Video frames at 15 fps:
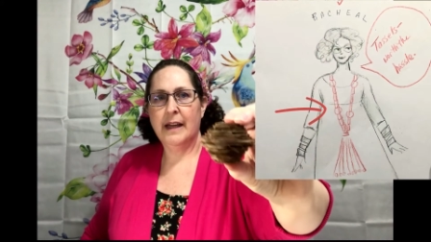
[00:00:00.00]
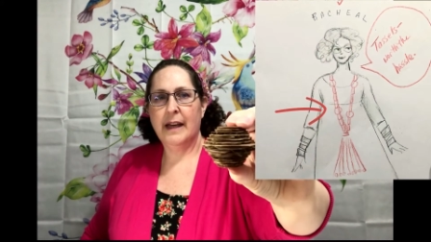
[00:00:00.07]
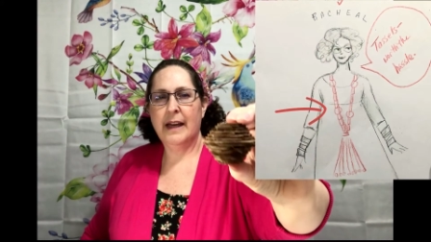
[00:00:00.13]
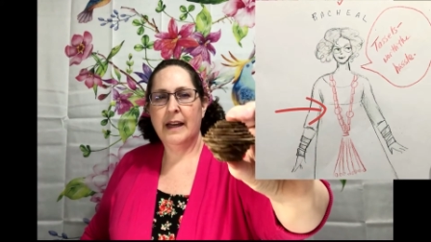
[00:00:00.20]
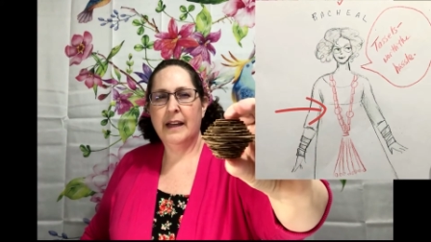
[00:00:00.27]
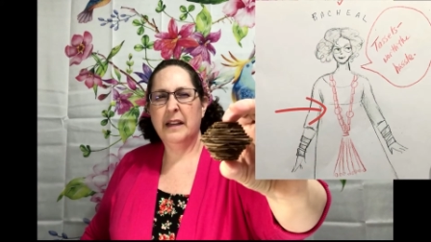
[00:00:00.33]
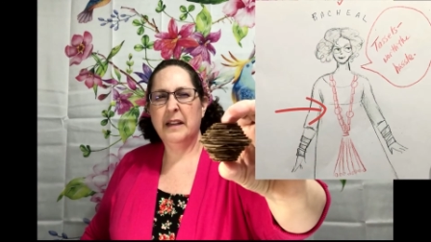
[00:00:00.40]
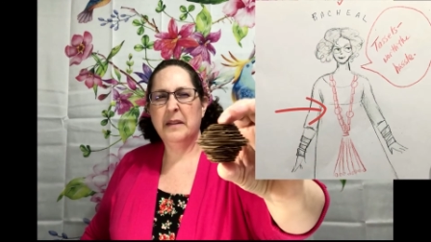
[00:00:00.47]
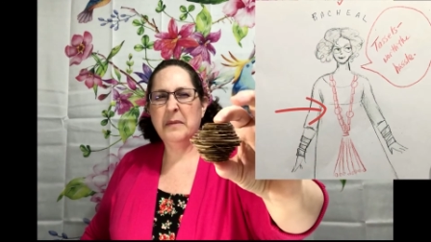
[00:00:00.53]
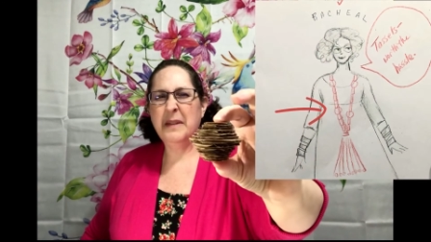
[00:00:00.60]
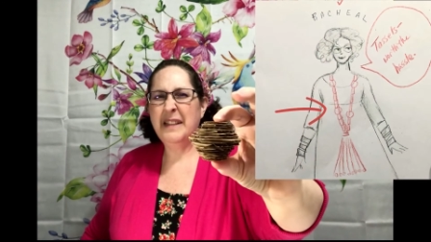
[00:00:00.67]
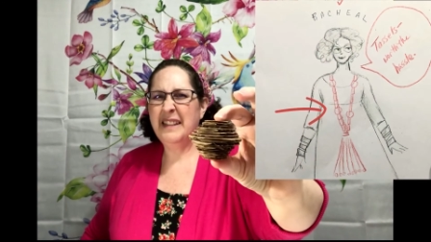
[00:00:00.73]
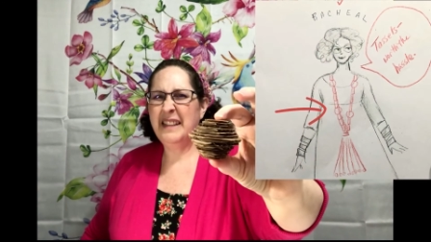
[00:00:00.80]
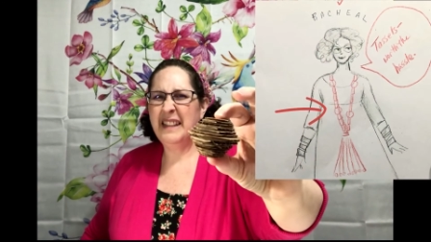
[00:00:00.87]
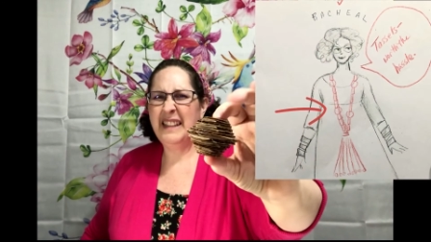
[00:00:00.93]
Not
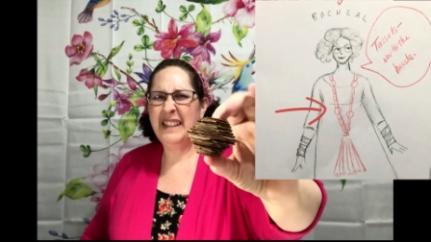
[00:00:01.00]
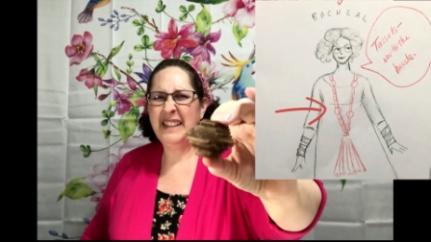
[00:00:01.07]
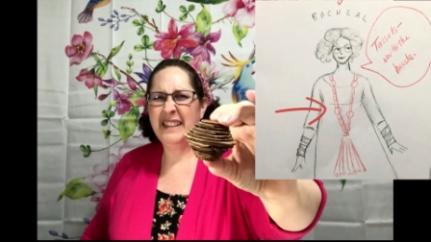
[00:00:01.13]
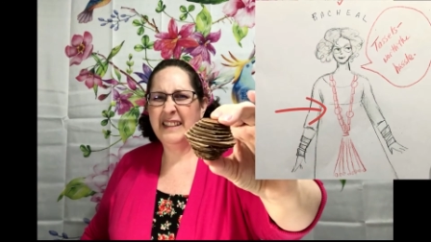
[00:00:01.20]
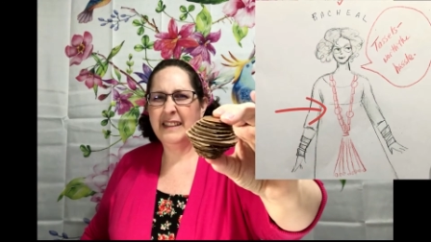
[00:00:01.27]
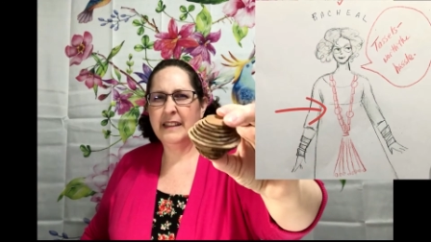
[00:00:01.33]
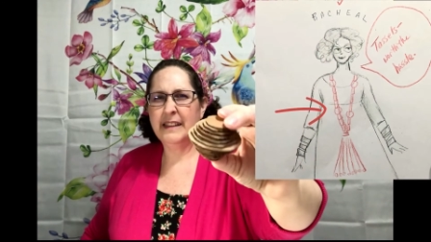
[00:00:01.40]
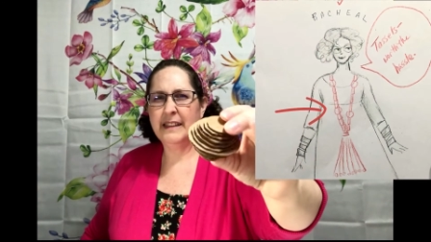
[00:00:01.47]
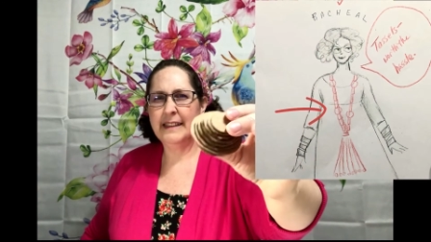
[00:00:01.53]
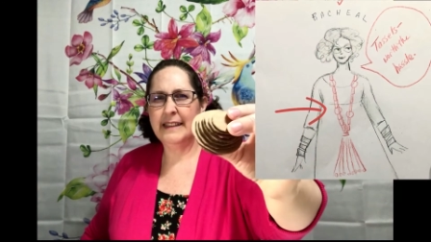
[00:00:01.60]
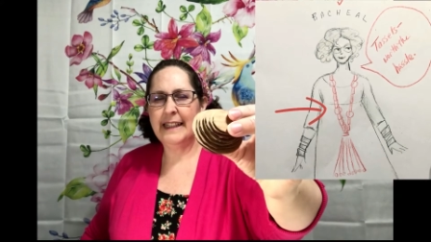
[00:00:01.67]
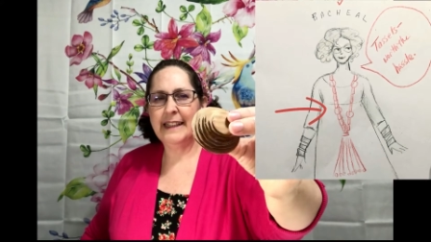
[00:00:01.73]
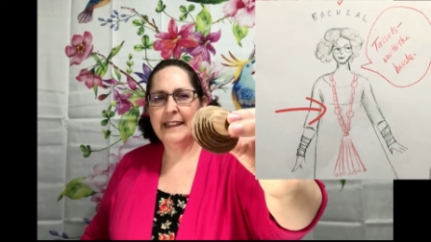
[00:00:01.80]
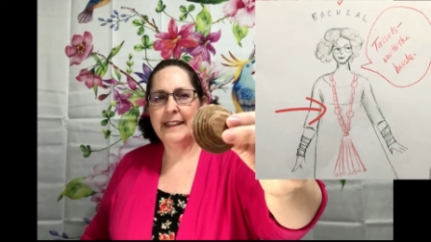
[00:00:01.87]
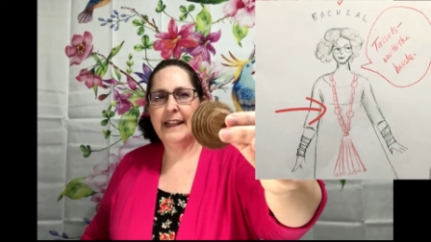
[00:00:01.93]

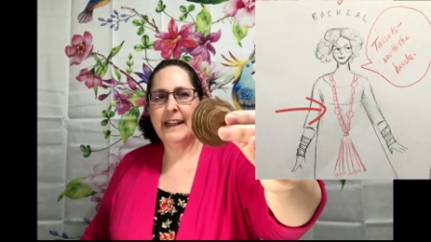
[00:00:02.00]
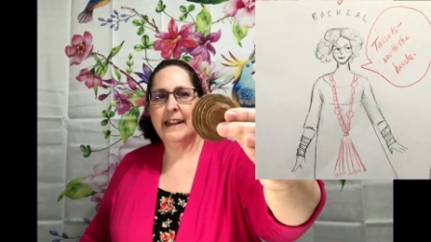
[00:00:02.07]
exactly.